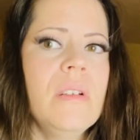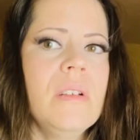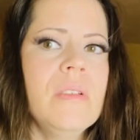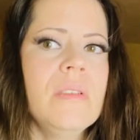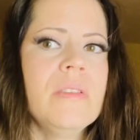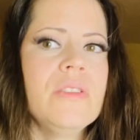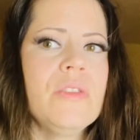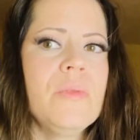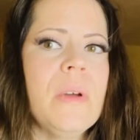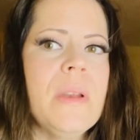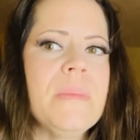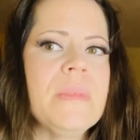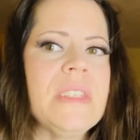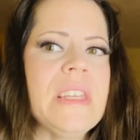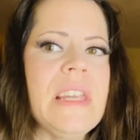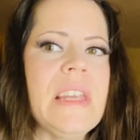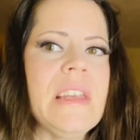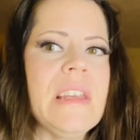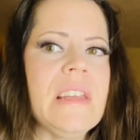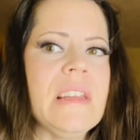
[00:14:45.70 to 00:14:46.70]
so what I'm
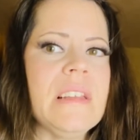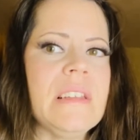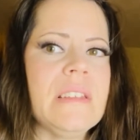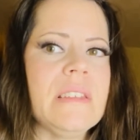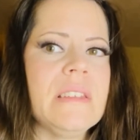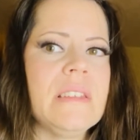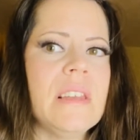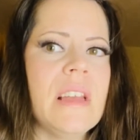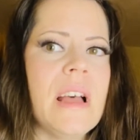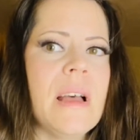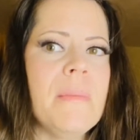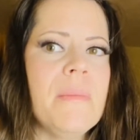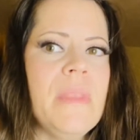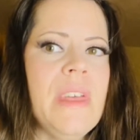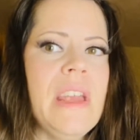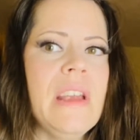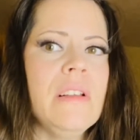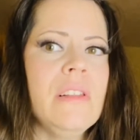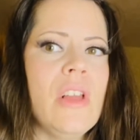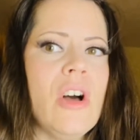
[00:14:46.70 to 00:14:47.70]
saying is I'm
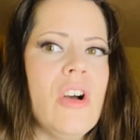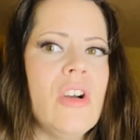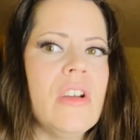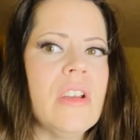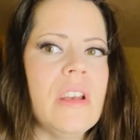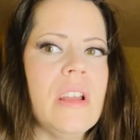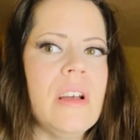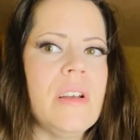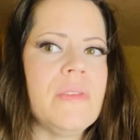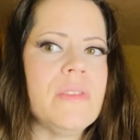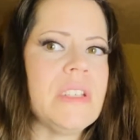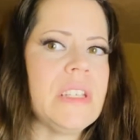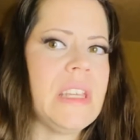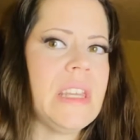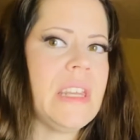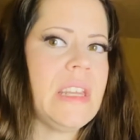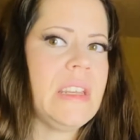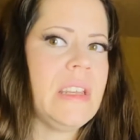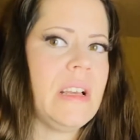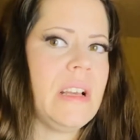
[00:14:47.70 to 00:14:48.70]
there long enough to
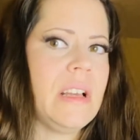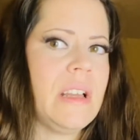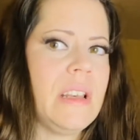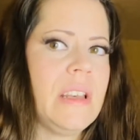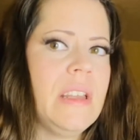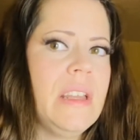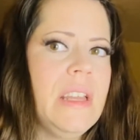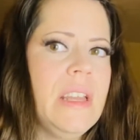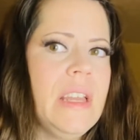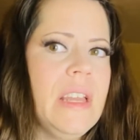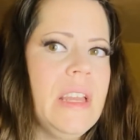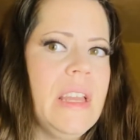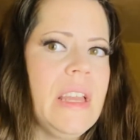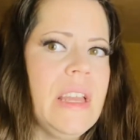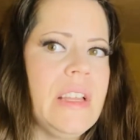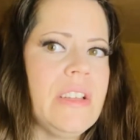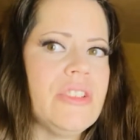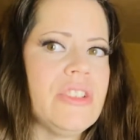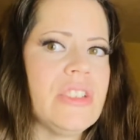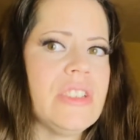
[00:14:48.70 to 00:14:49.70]
get it done.
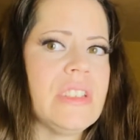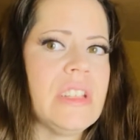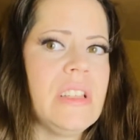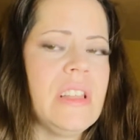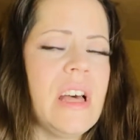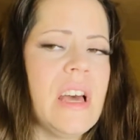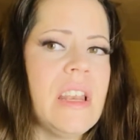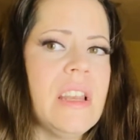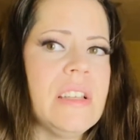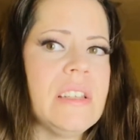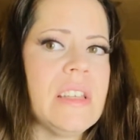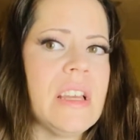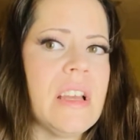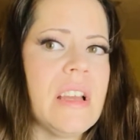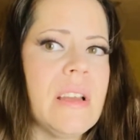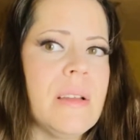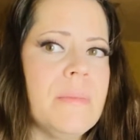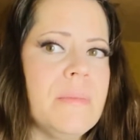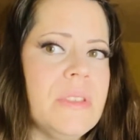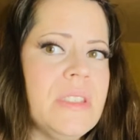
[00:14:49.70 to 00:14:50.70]
It's just a lot of
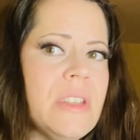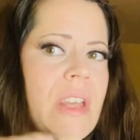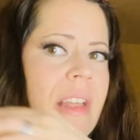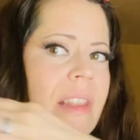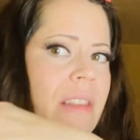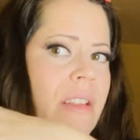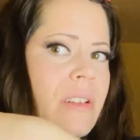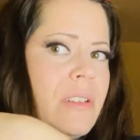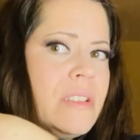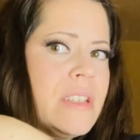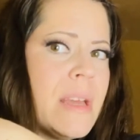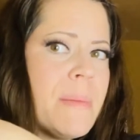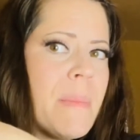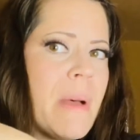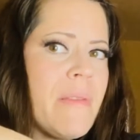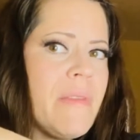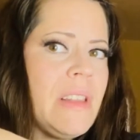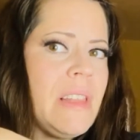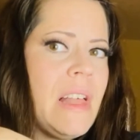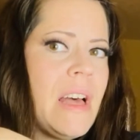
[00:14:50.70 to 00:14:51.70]
times, that little time
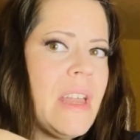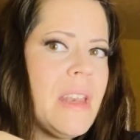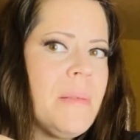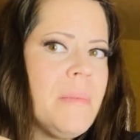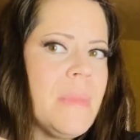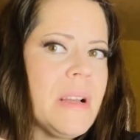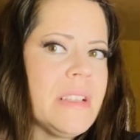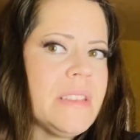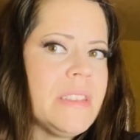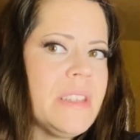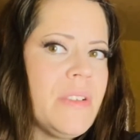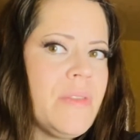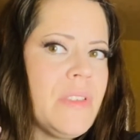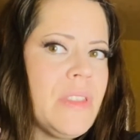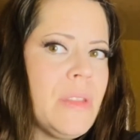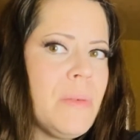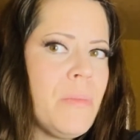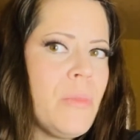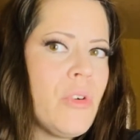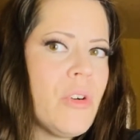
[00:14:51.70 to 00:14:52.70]
I've allotted myself in
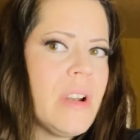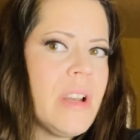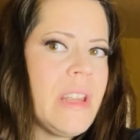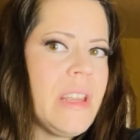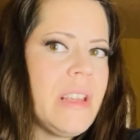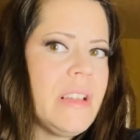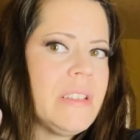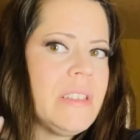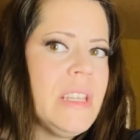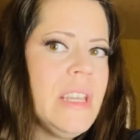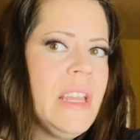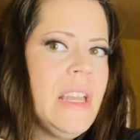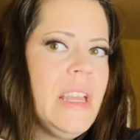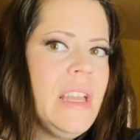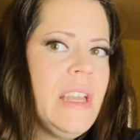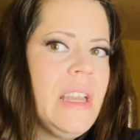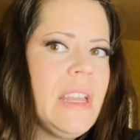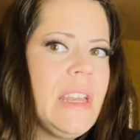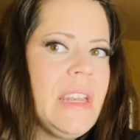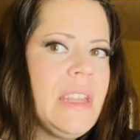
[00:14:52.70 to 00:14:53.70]
the mornings
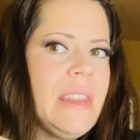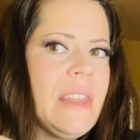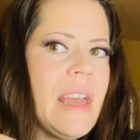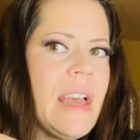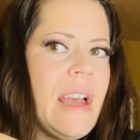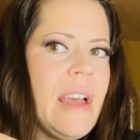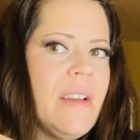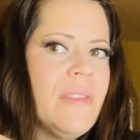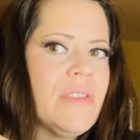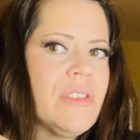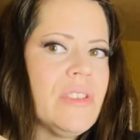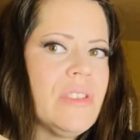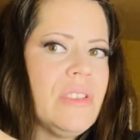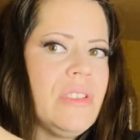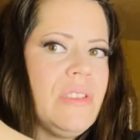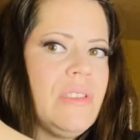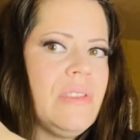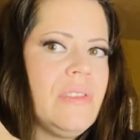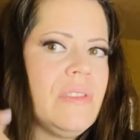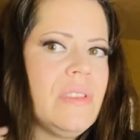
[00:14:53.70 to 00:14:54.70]
and in the
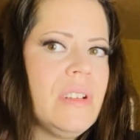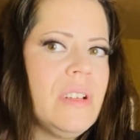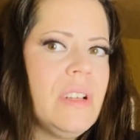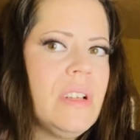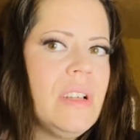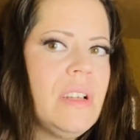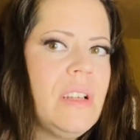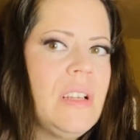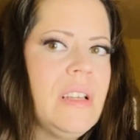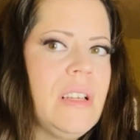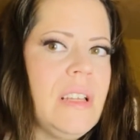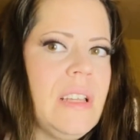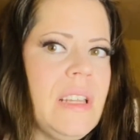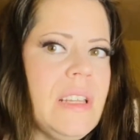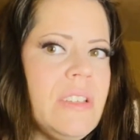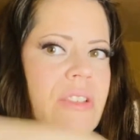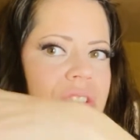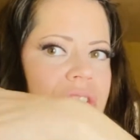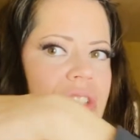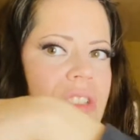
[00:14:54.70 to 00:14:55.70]
afternoon
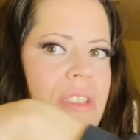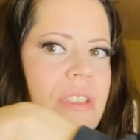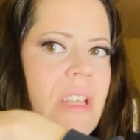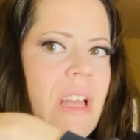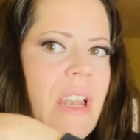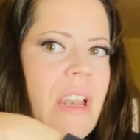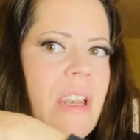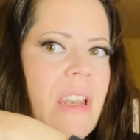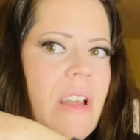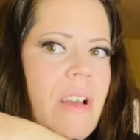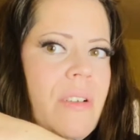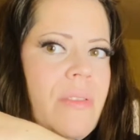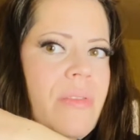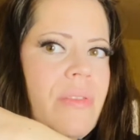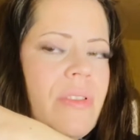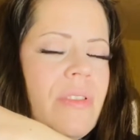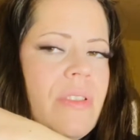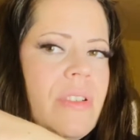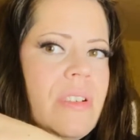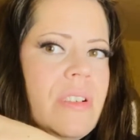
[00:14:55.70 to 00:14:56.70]
is just not
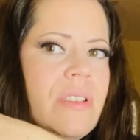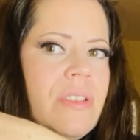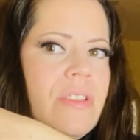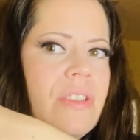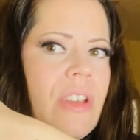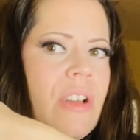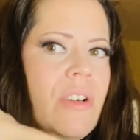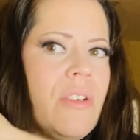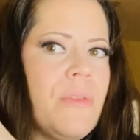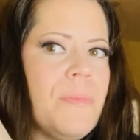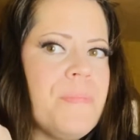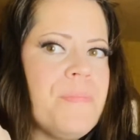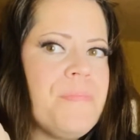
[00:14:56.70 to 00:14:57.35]
enough. So